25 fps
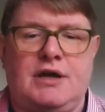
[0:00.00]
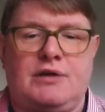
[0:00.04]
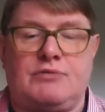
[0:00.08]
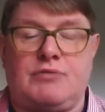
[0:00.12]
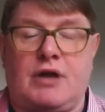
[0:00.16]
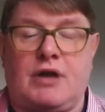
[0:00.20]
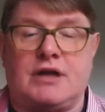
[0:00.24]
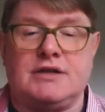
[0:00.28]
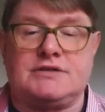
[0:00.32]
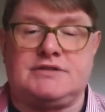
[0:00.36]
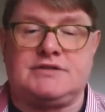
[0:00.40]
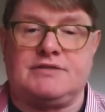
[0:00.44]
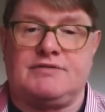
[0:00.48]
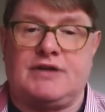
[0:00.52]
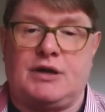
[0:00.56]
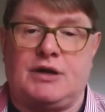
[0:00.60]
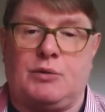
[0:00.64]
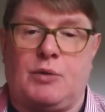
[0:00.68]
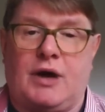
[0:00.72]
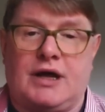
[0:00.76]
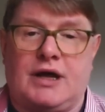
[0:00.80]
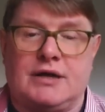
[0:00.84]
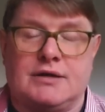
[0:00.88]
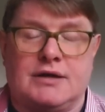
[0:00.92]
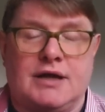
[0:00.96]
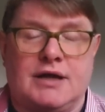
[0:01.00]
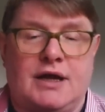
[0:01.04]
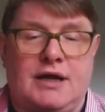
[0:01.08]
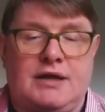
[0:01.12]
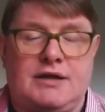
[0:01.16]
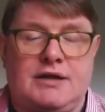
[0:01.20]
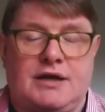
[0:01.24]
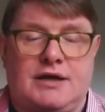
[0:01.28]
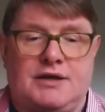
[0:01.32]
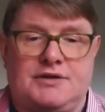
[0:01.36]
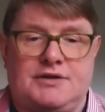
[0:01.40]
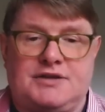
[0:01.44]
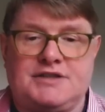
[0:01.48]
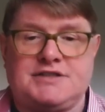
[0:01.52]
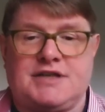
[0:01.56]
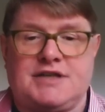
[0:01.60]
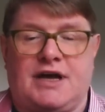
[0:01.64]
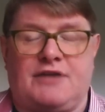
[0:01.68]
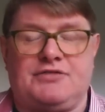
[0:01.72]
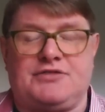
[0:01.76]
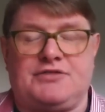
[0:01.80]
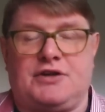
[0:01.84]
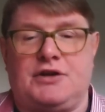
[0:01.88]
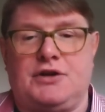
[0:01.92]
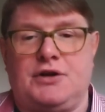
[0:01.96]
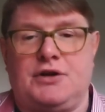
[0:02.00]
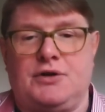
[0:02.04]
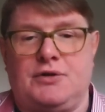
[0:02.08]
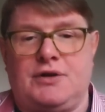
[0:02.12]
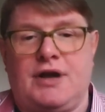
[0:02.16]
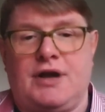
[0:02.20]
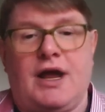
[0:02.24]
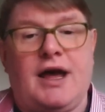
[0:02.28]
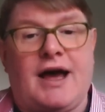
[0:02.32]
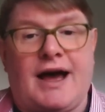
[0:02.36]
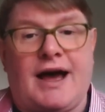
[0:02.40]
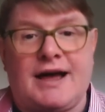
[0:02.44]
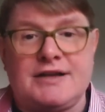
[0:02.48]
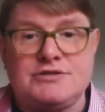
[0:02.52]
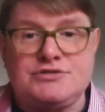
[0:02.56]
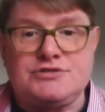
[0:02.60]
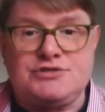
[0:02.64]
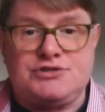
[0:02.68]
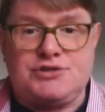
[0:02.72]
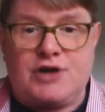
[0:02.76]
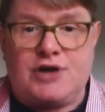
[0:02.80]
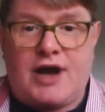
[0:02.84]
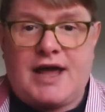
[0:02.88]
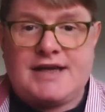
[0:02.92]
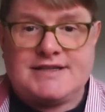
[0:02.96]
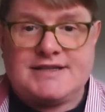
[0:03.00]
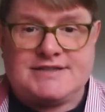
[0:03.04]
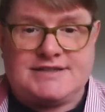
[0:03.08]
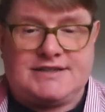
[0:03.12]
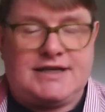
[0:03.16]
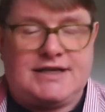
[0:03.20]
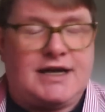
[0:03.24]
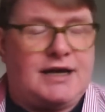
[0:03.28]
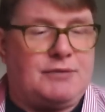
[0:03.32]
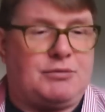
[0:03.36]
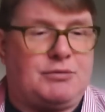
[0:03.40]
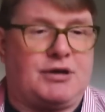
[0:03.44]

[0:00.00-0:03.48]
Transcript: relatively well this afternoon and dressed,